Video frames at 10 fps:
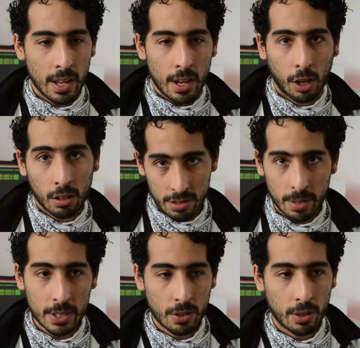
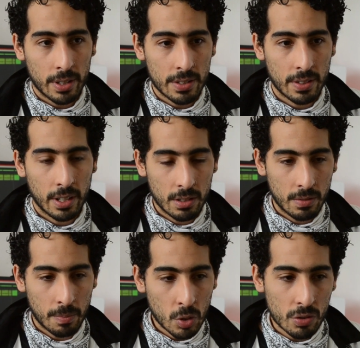conservatories and
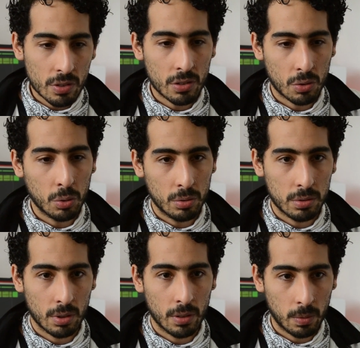music schools
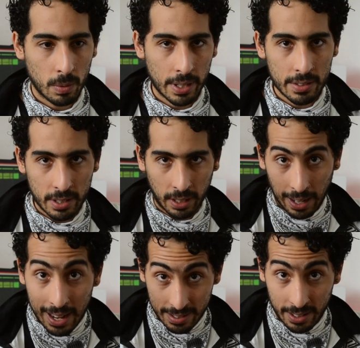of what is the
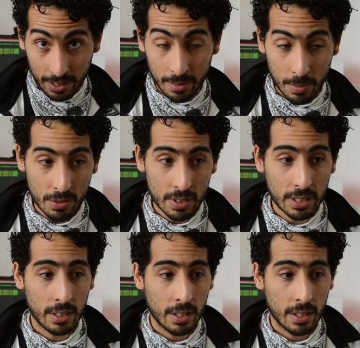classical music,